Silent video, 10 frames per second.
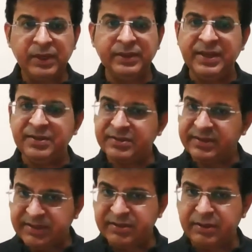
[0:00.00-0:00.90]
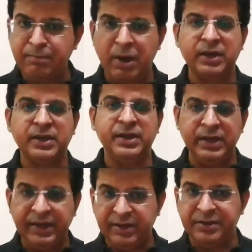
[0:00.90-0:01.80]
these seasoned marquee
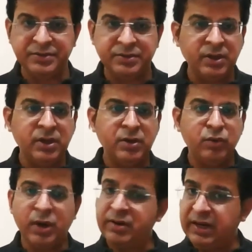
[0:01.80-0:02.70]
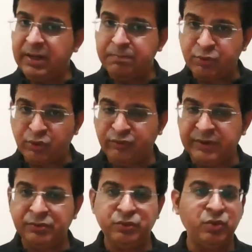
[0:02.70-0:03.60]
leaders who are really
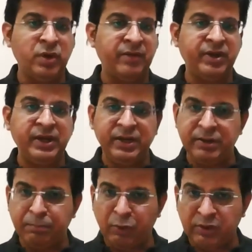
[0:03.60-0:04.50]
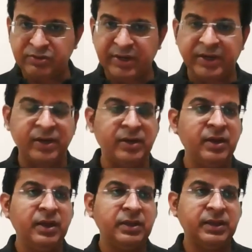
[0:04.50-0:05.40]
proven, who have really demonstrated
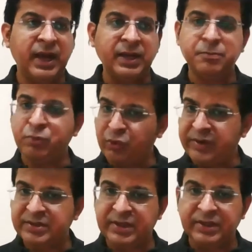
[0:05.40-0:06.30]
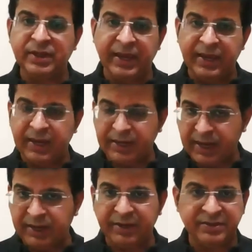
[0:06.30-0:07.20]
that prowess in the AI
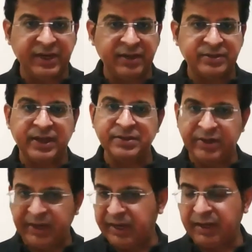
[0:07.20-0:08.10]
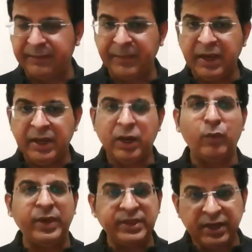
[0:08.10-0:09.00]
analytics data science arena. Now,
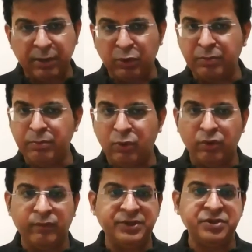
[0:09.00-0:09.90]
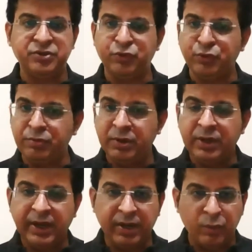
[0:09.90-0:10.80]
when they come on board, which is through
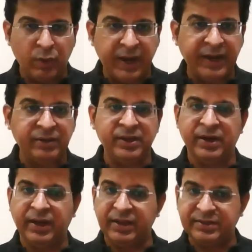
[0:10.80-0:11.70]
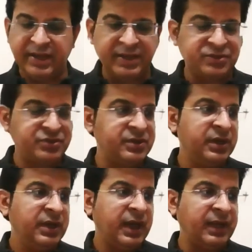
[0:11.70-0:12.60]
invite, they're assessed
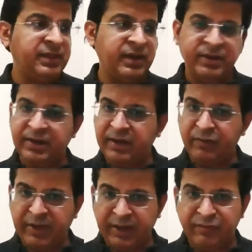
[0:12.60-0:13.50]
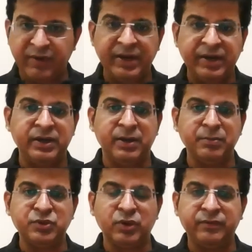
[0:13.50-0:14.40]
and they're really verified in
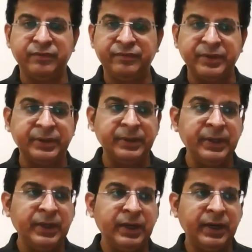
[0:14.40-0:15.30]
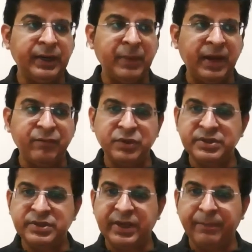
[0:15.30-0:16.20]
terms of uh, uh, I would
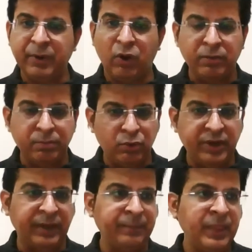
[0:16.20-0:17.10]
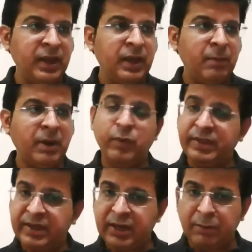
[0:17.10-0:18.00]
say, onboarding. But when
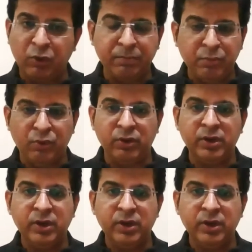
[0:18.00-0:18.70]
they come on board,